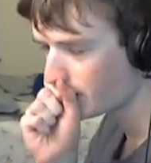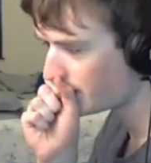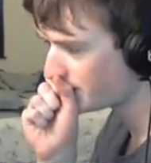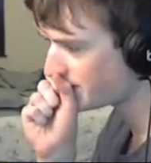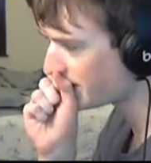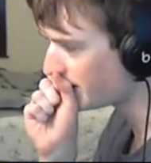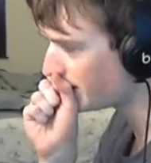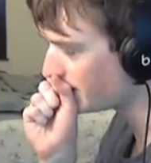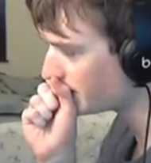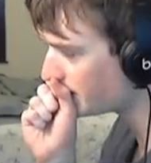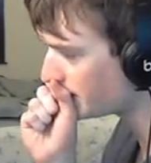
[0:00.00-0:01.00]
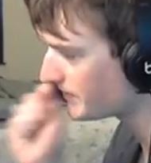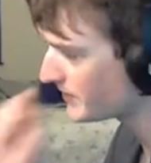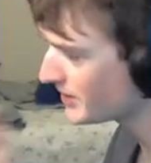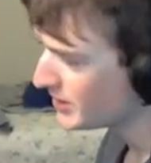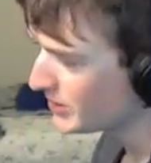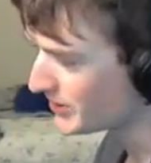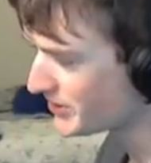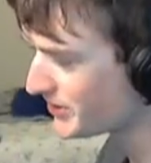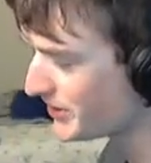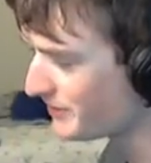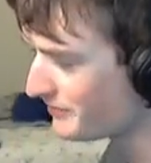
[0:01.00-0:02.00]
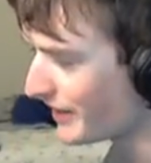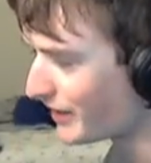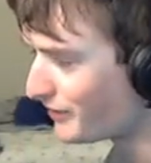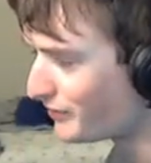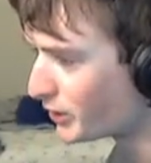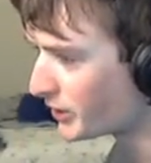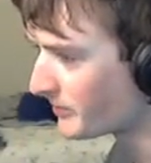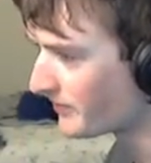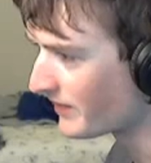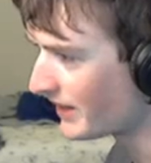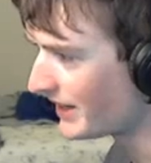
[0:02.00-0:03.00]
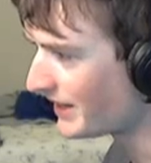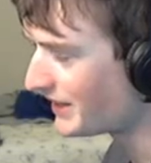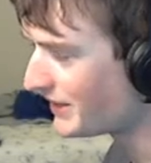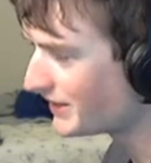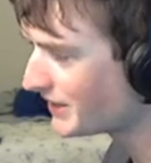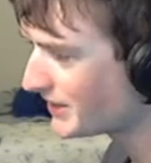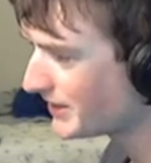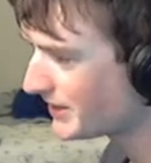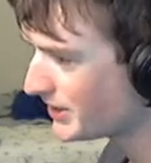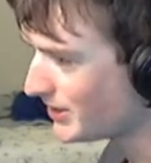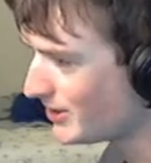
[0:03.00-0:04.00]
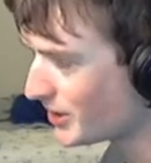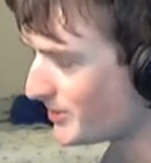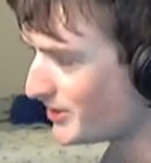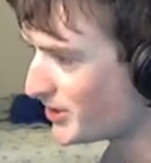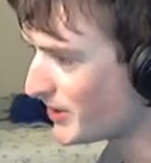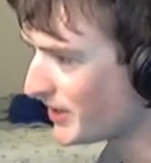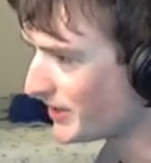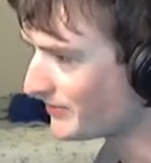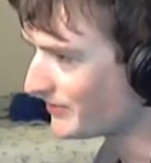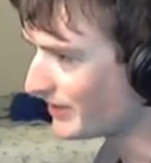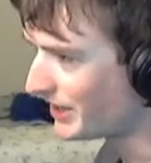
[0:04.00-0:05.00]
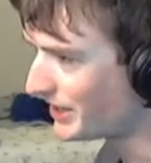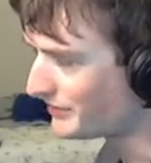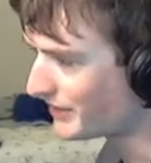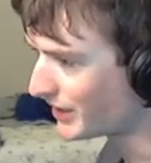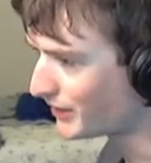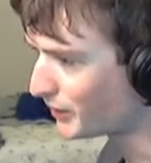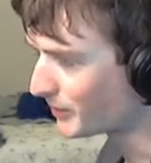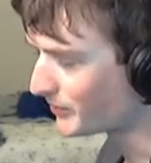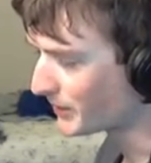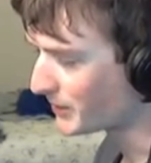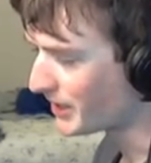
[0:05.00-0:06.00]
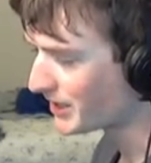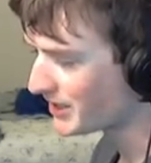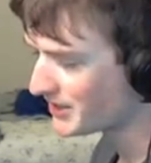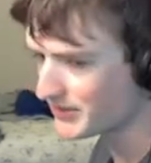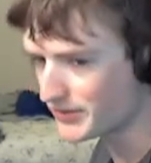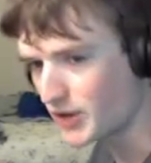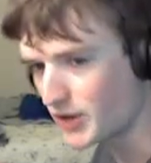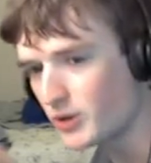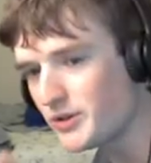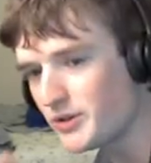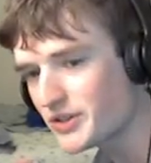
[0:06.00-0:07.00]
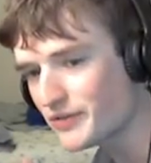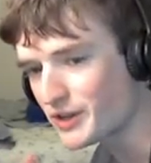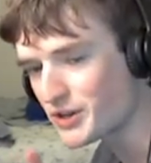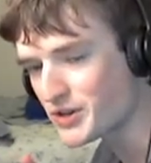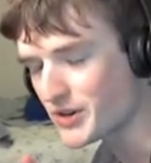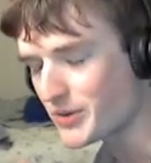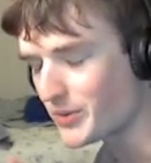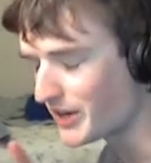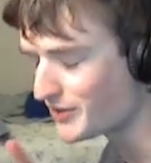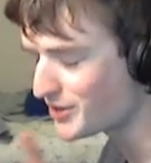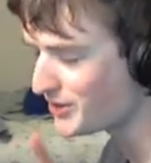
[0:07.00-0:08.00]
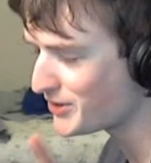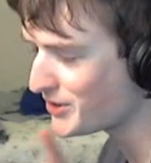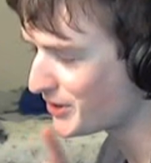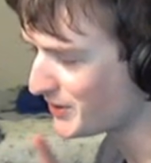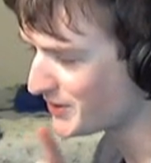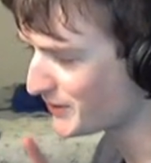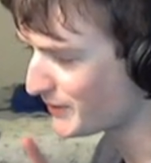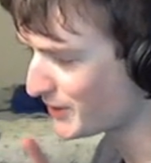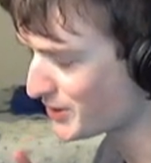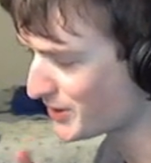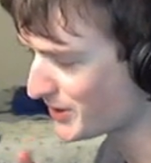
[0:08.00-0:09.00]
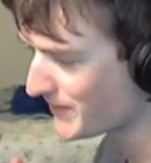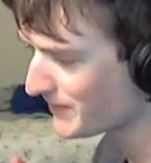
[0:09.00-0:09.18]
So, once you're in final form, you're going to be doing final form Firaga. Don't use the finisher. Whatever you do, don't use the finisher.